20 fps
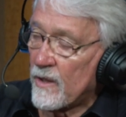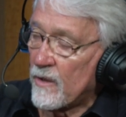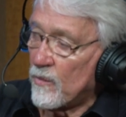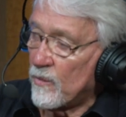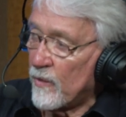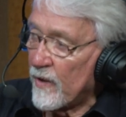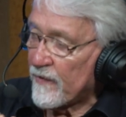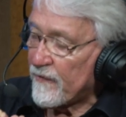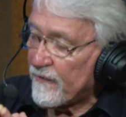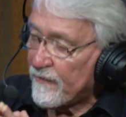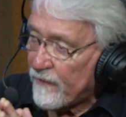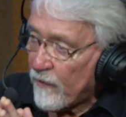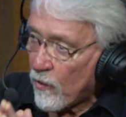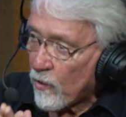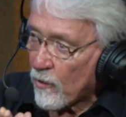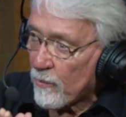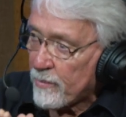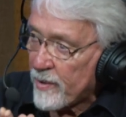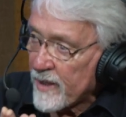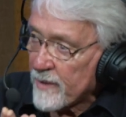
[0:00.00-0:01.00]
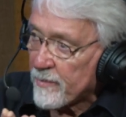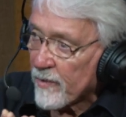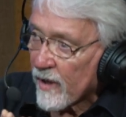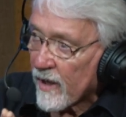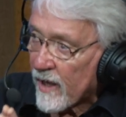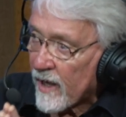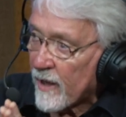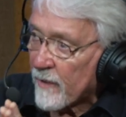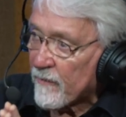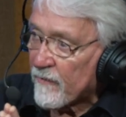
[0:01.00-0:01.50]
with four people
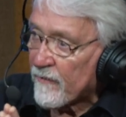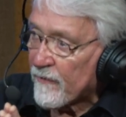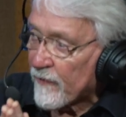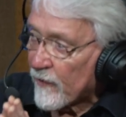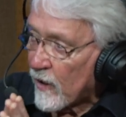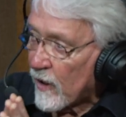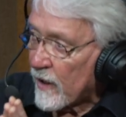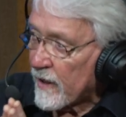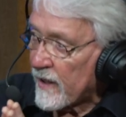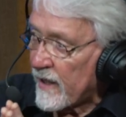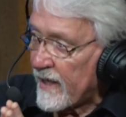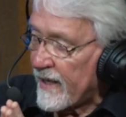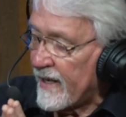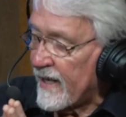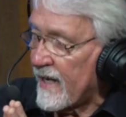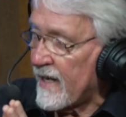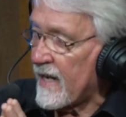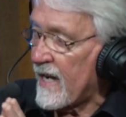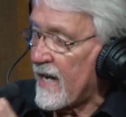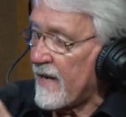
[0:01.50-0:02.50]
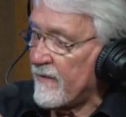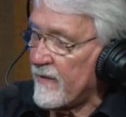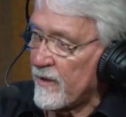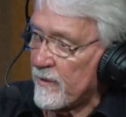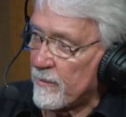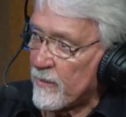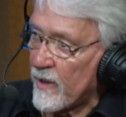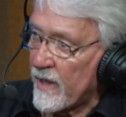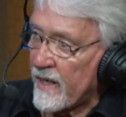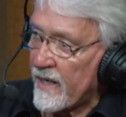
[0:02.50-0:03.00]
up front and not having to
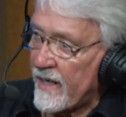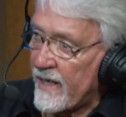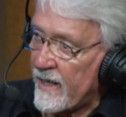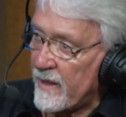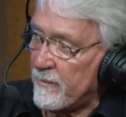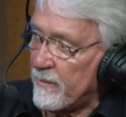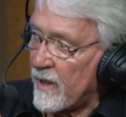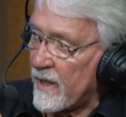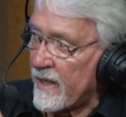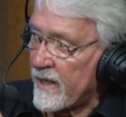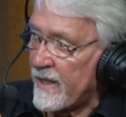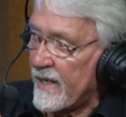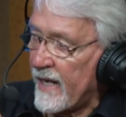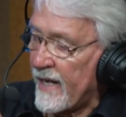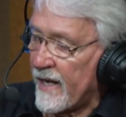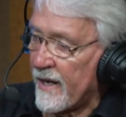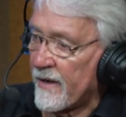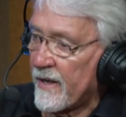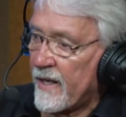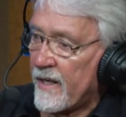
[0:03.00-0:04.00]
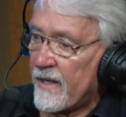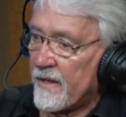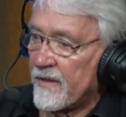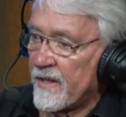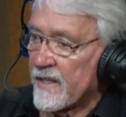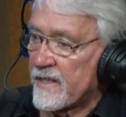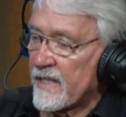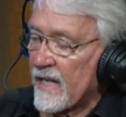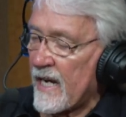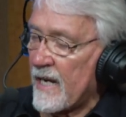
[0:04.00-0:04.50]
bring anybody down.
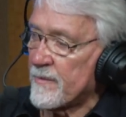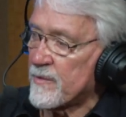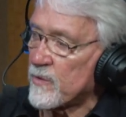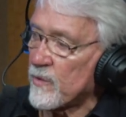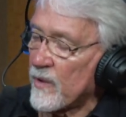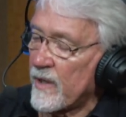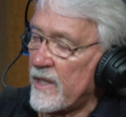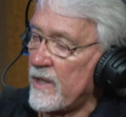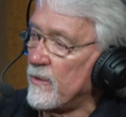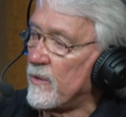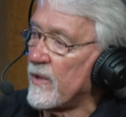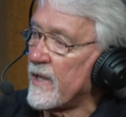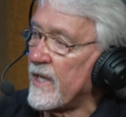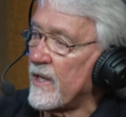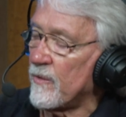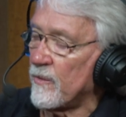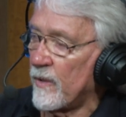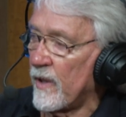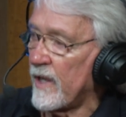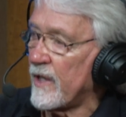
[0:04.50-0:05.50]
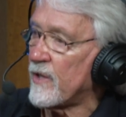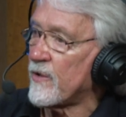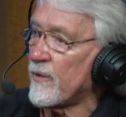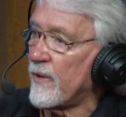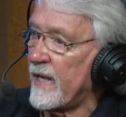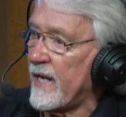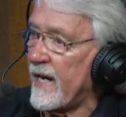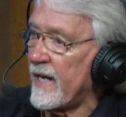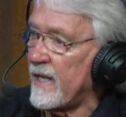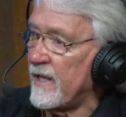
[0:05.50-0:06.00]
The times where he will get really
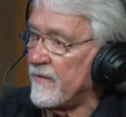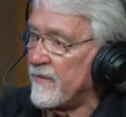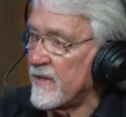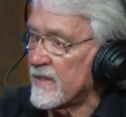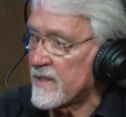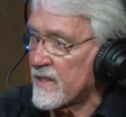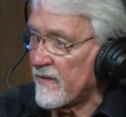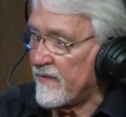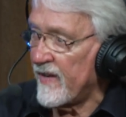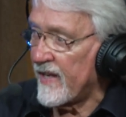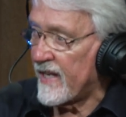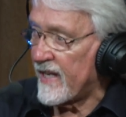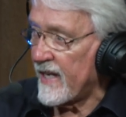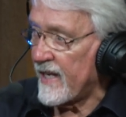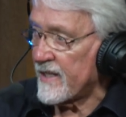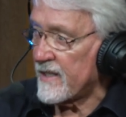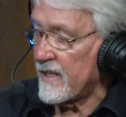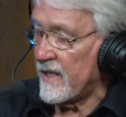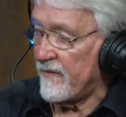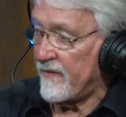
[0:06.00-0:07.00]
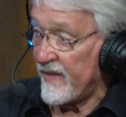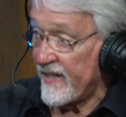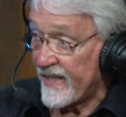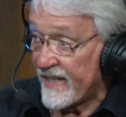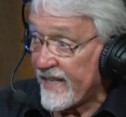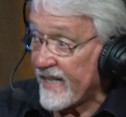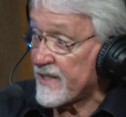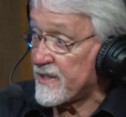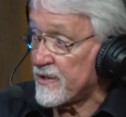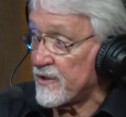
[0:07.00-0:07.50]
creative is if he catch if he
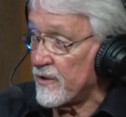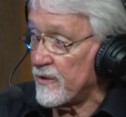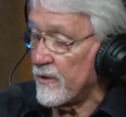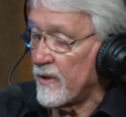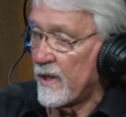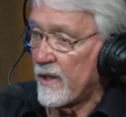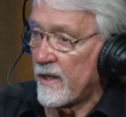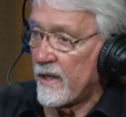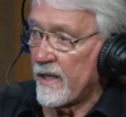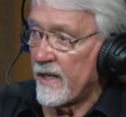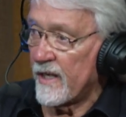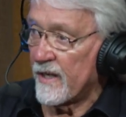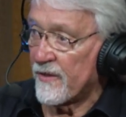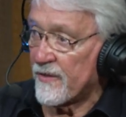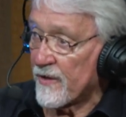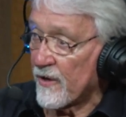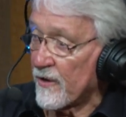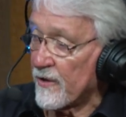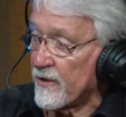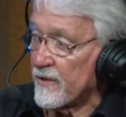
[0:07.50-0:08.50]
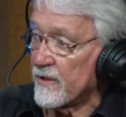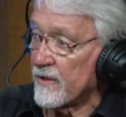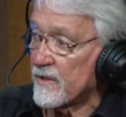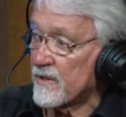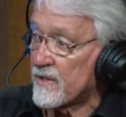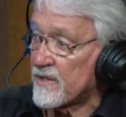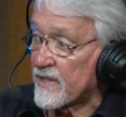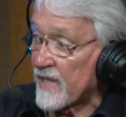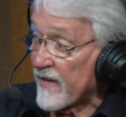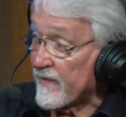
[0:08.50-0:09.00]
gets you in third and
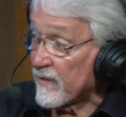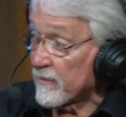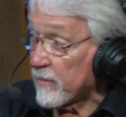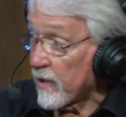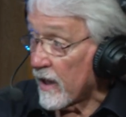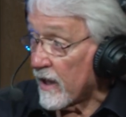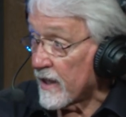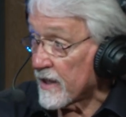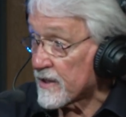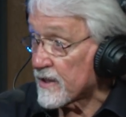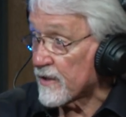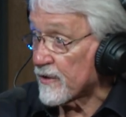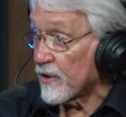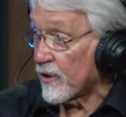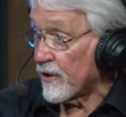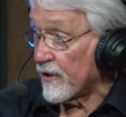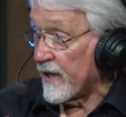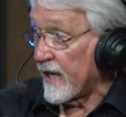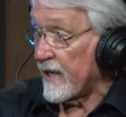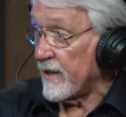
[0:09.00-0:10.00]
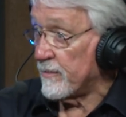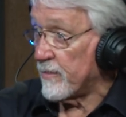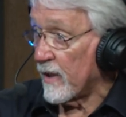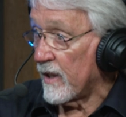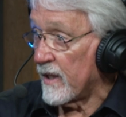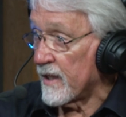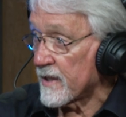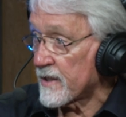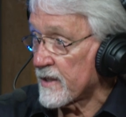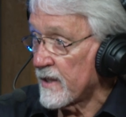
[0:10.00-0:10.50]
seven plus, third and eight
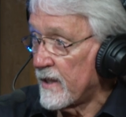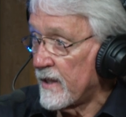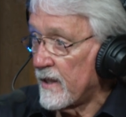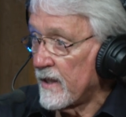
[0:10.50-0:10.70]
plus.